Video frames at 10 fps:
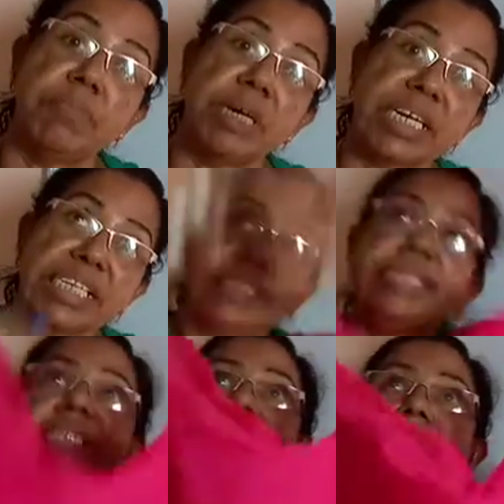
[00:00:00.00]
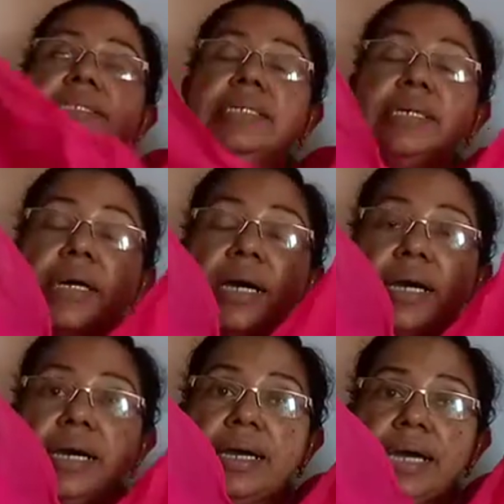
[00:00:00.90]
reaches
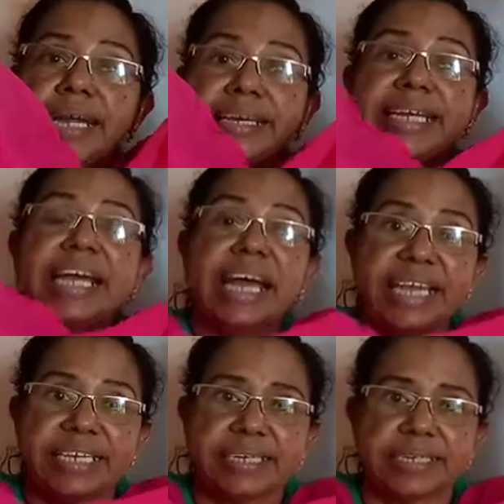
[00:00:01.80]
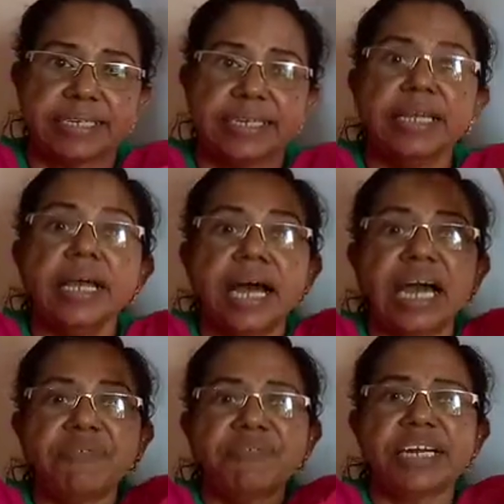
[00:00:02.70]
at a height.
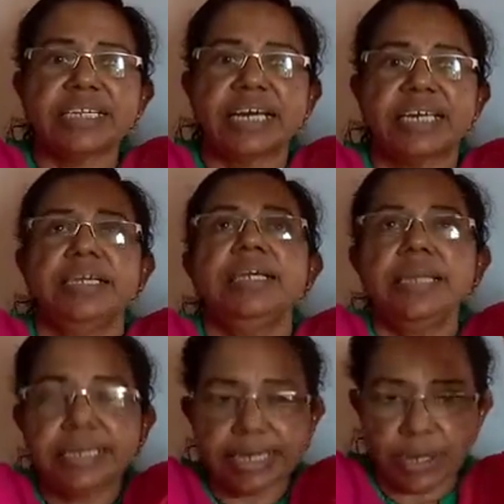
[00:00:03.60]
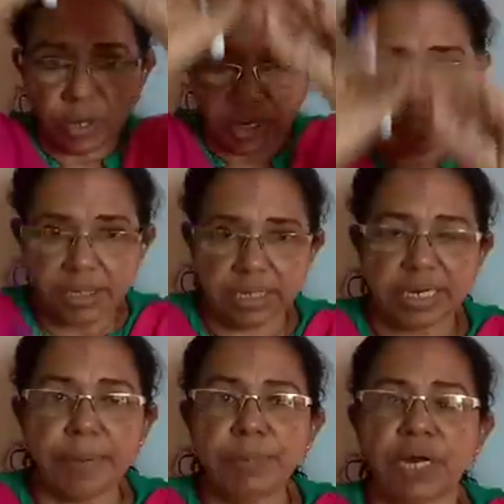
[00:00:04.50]
After that, it cannot
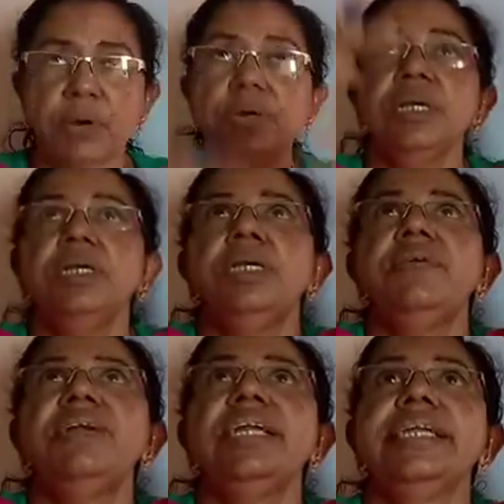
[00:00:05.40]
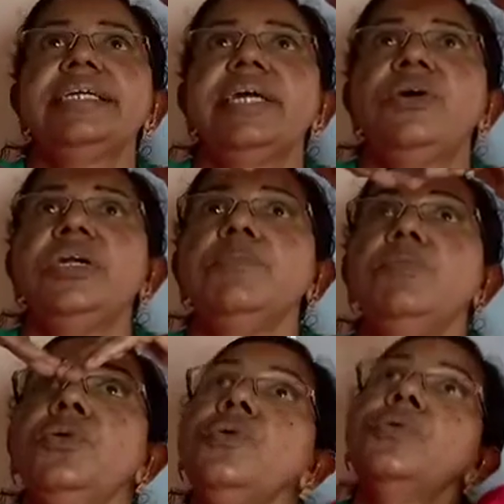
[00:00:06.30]
come down, even it cannot
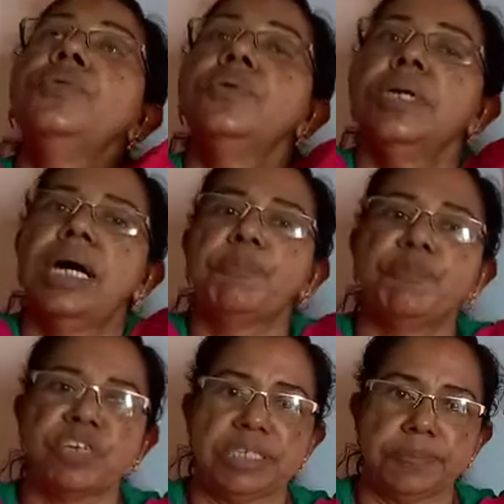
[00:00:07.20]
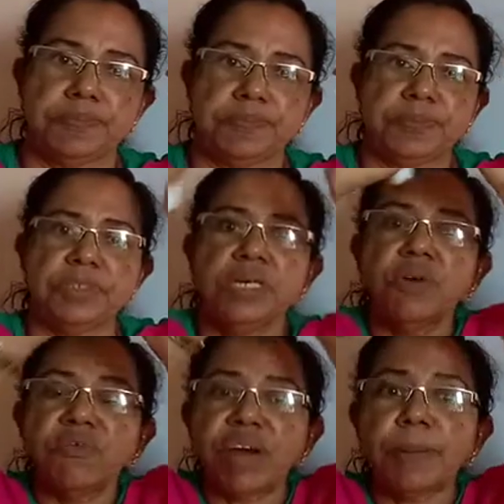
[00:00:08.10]
move upward.
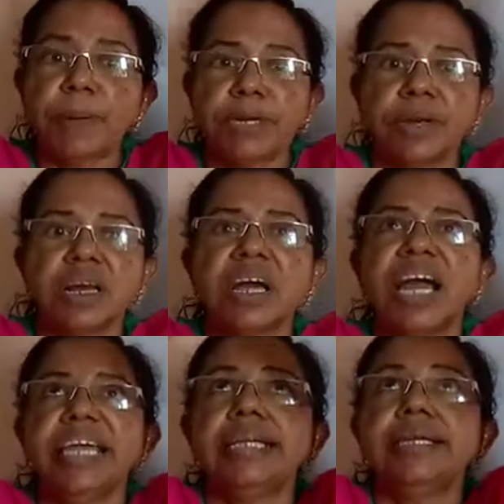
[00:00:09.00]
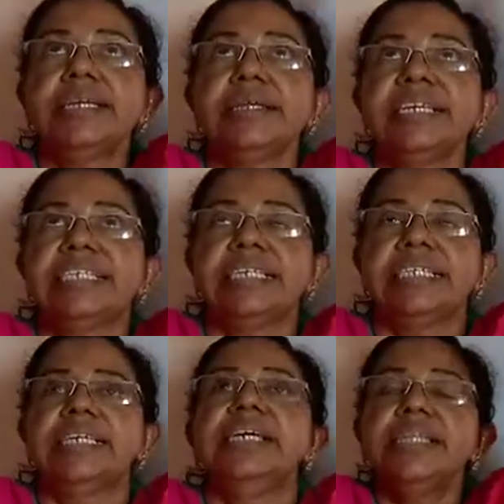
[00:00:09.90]
One particular height it
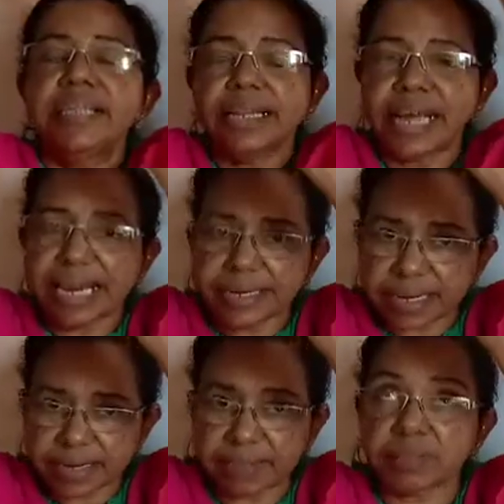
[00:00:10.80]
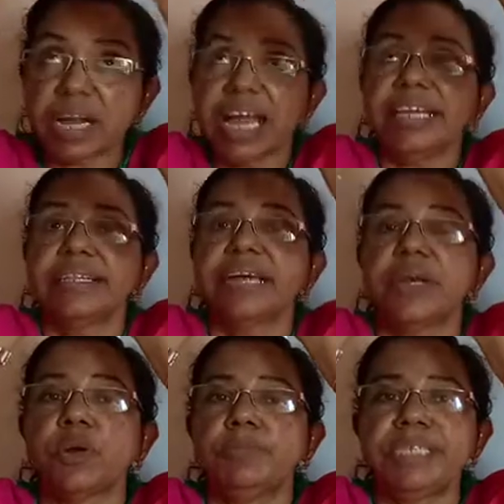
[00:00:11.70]
reaches, then that height, that
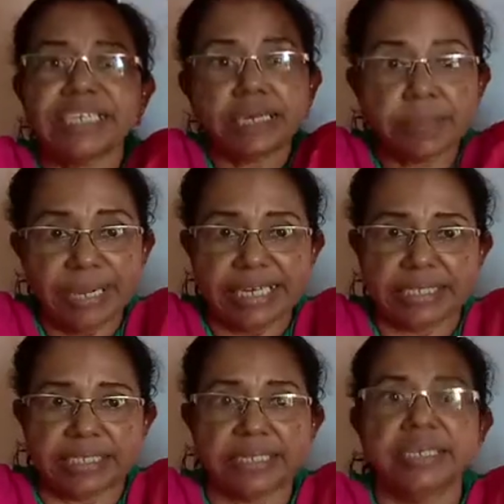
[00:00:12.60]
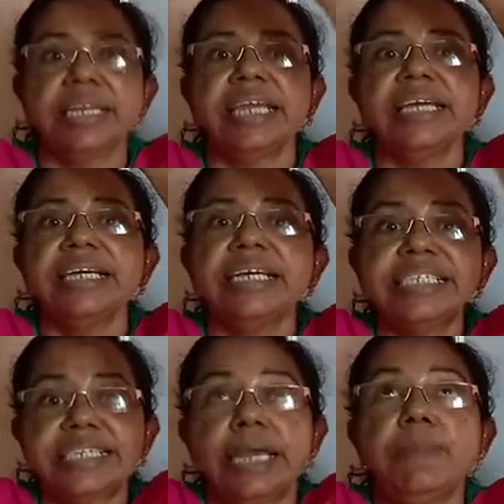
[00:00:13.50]
object remains in a
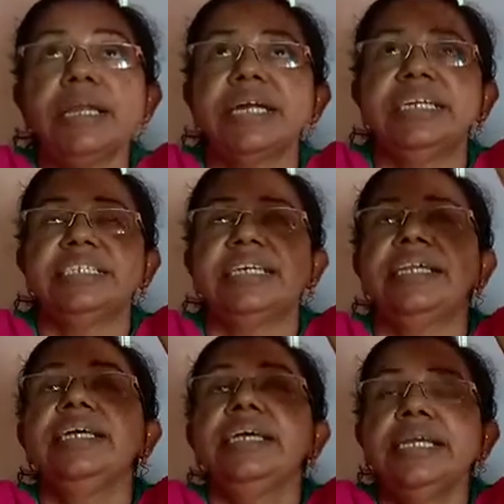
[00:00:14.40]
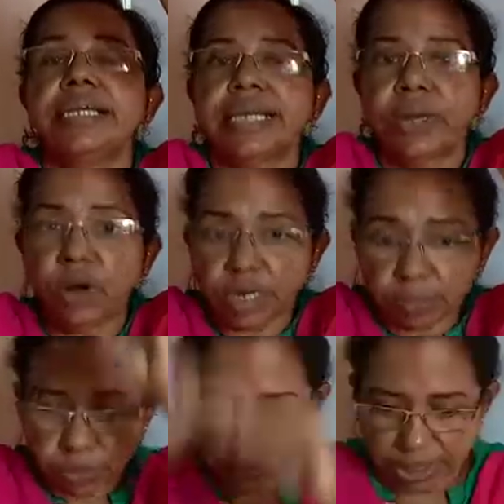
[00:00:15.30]
stable condition. It cannot
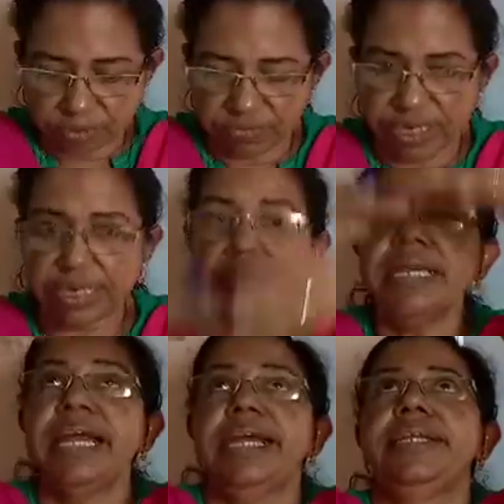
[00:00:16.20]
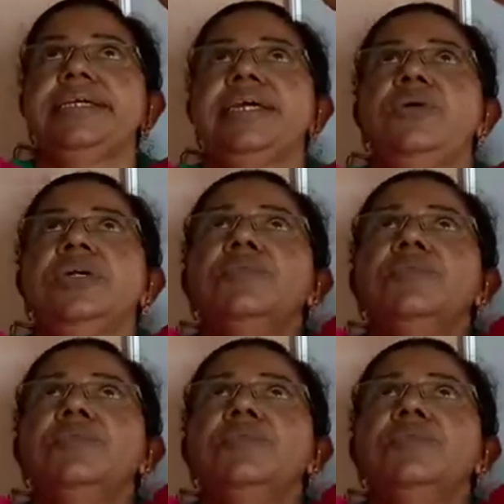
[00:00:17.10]
move downward and it cannot